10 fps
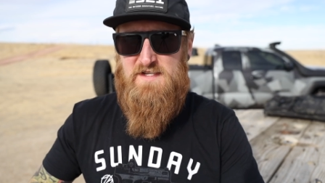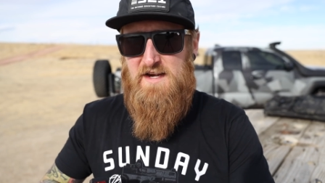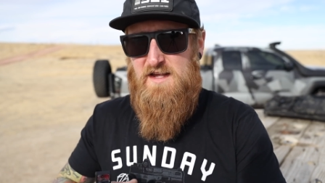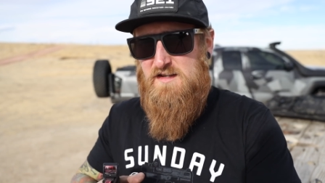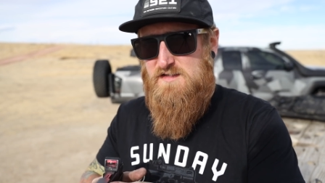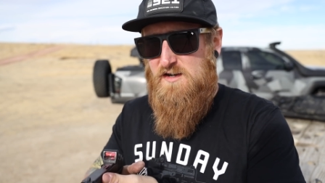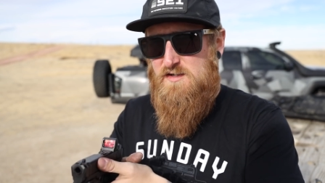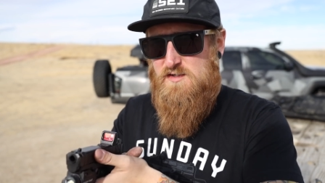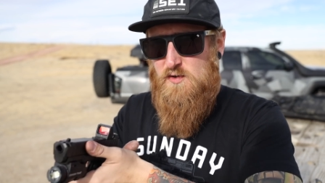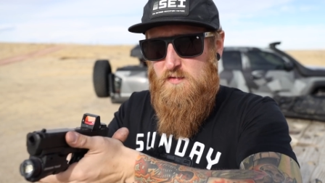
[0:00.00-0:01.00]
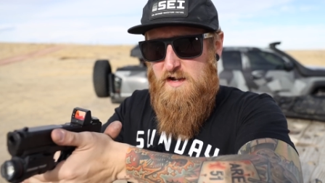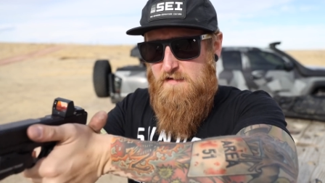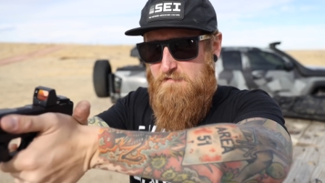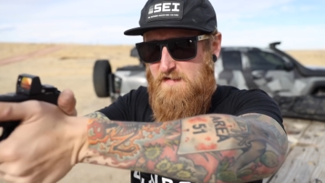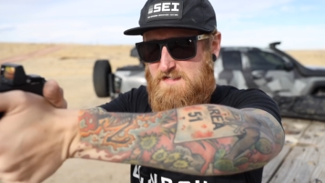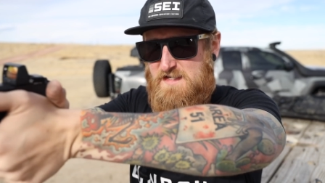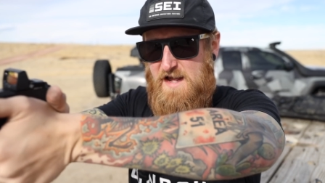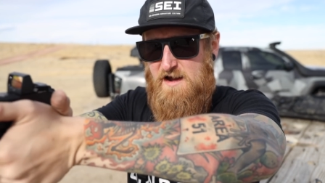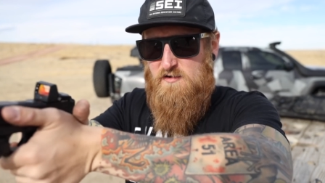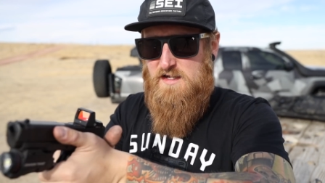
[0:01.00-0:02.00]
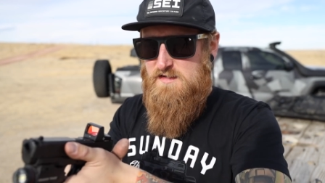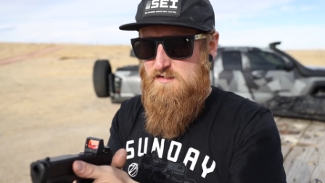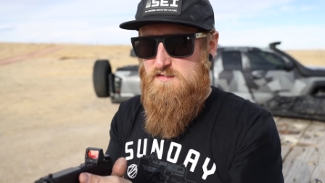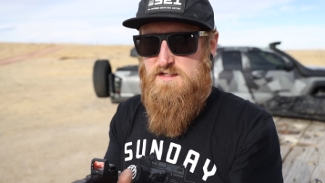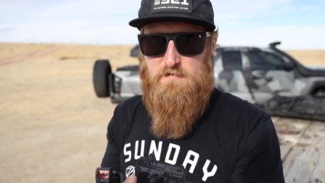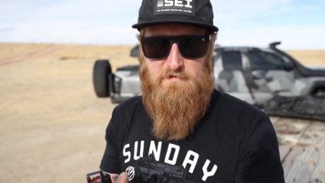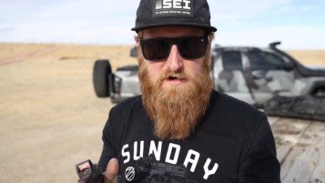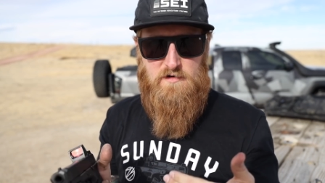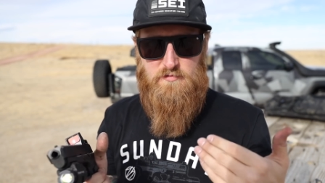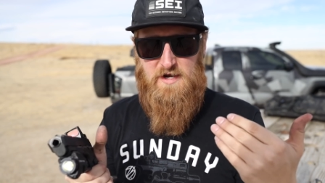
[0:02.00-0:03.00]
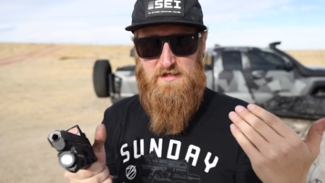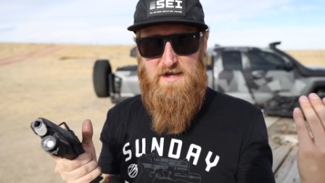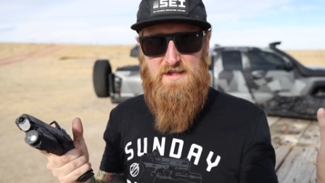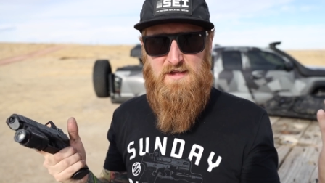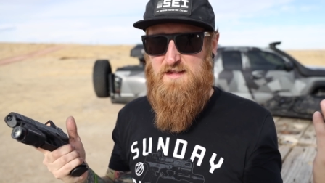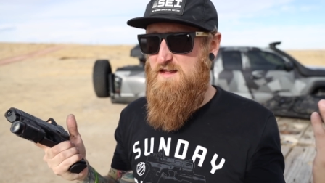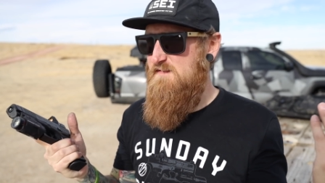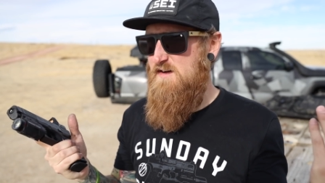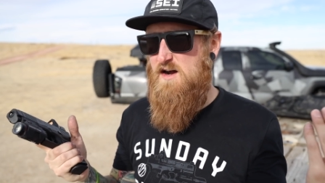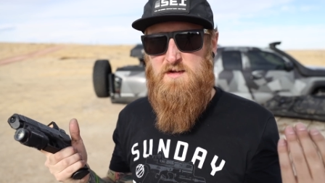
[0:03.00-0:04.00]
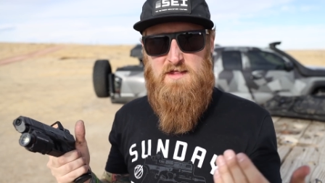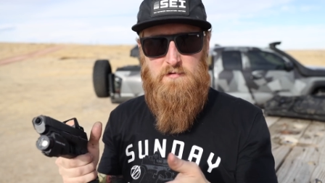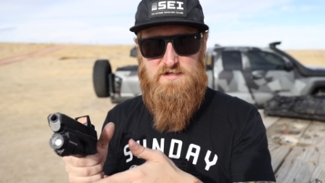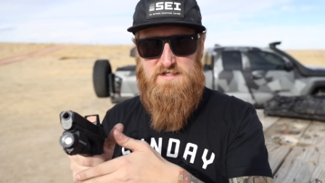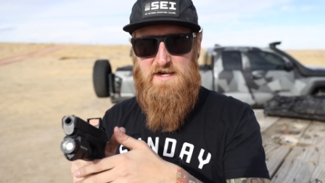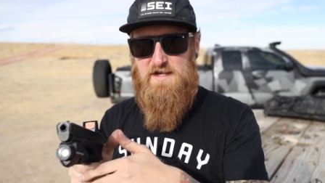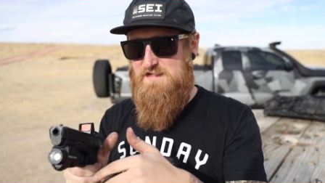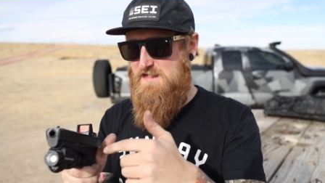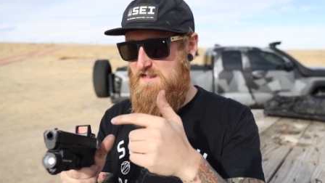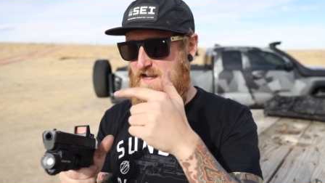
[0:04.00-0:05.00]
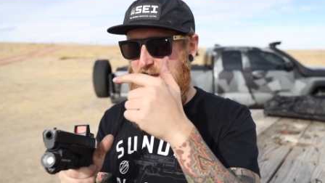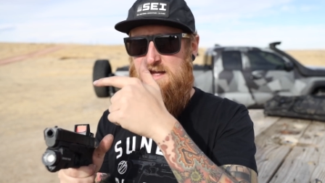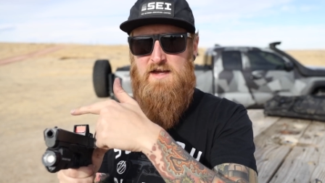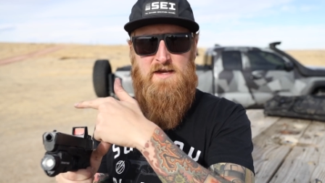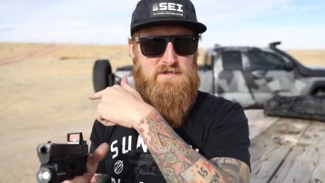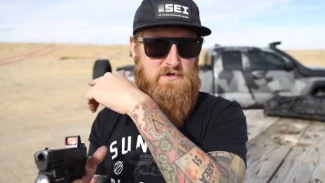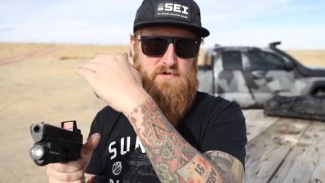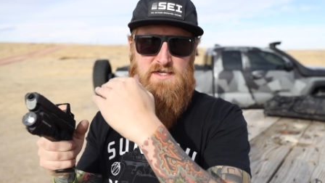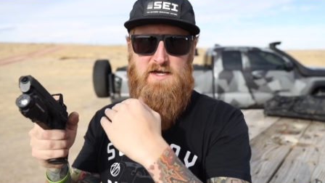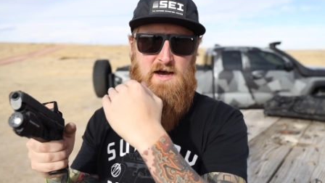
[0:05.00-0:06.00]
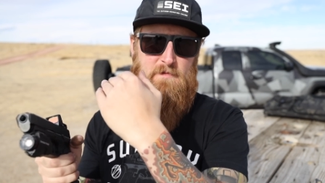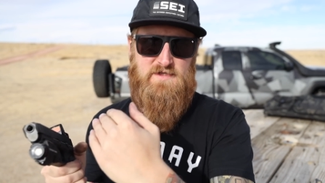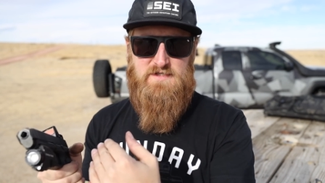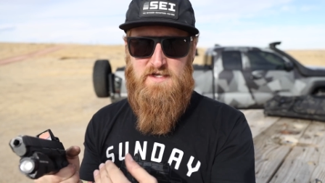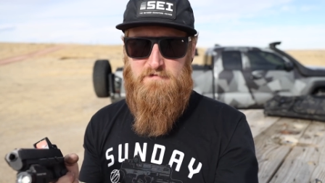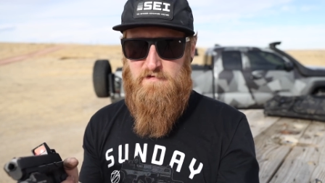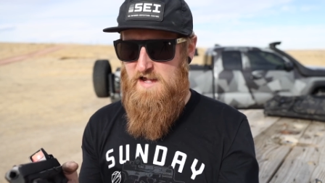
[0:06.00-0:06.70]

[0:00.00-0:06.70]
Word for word: standing in a dark doorway facing out into some very bright light like the environment that we're standing in today, it's going to compensate for